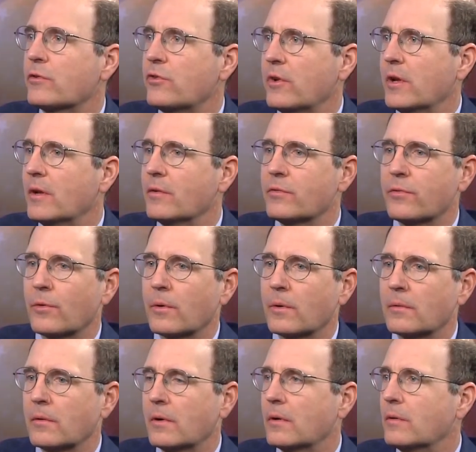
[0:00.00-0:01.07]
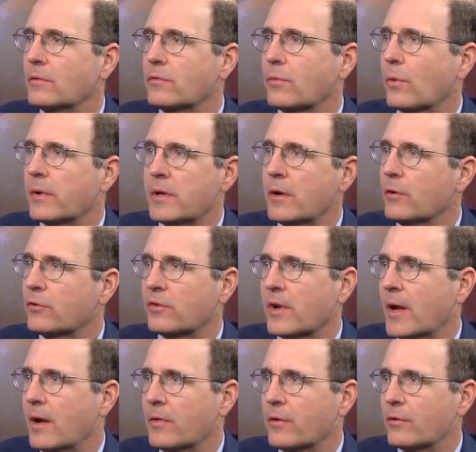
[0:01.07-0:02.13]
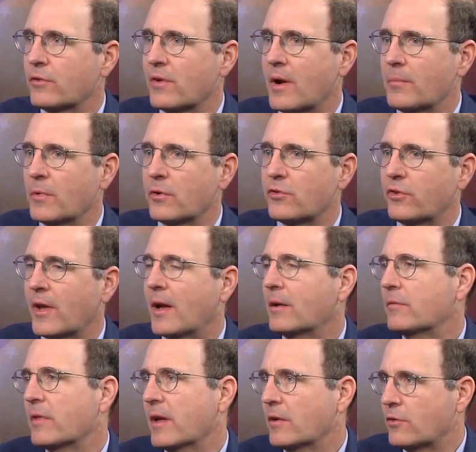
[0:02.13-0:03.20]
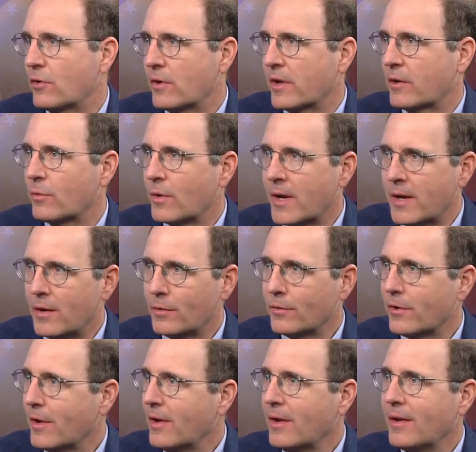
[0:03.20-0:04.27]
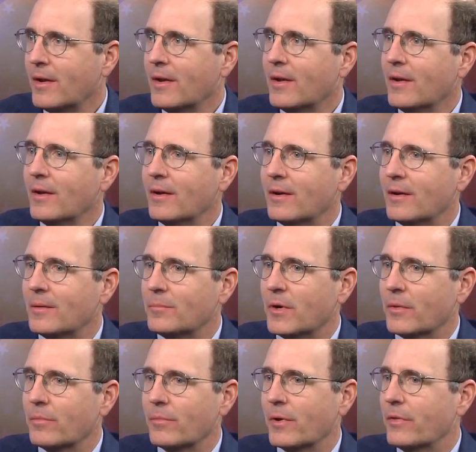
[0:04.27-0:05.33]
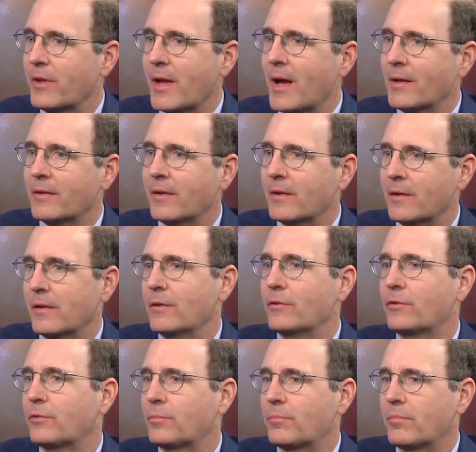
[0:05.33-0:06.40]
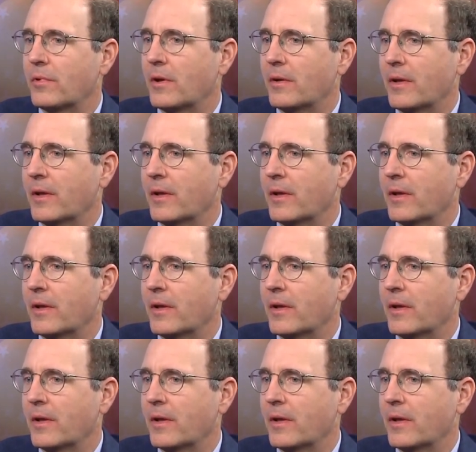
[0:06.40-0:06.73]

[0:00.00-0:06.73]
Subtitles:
on the chin for years now. There's not much sign of that turning around. But the idea is